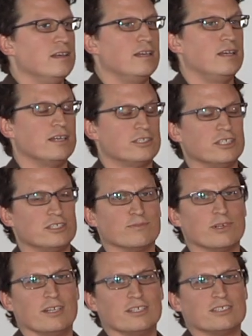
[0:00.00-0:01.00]
And actually, I should
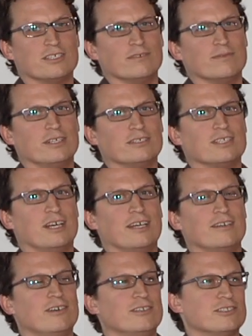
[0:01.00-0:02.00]
probably start
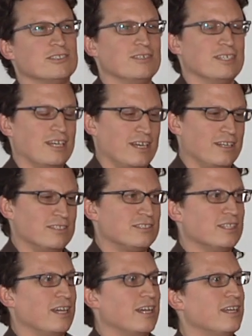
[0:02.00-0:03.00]
aside also again and
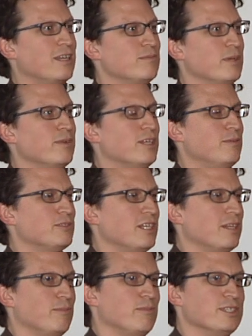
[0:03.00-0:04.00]
say I'm going to keep
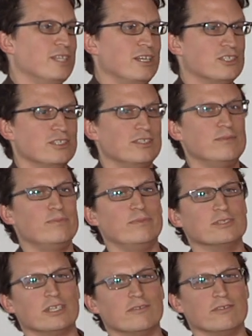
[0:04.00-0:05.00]
saying implementation
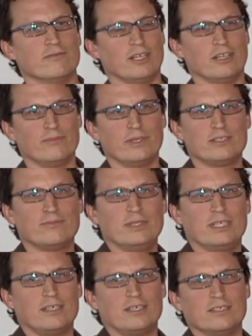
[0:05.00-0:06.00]
instead of development
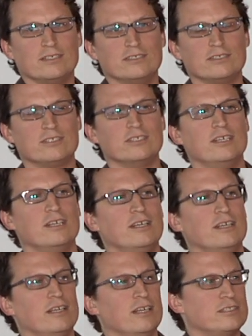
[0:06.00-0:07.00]
because
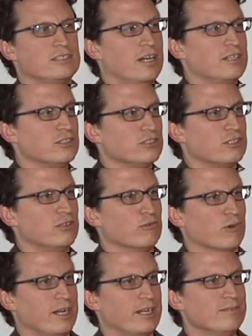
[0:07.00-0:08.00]
it's not just code
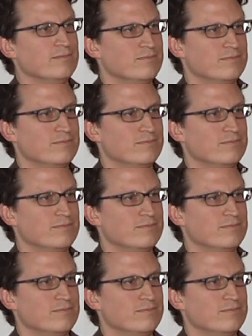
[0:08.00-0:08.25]
writing.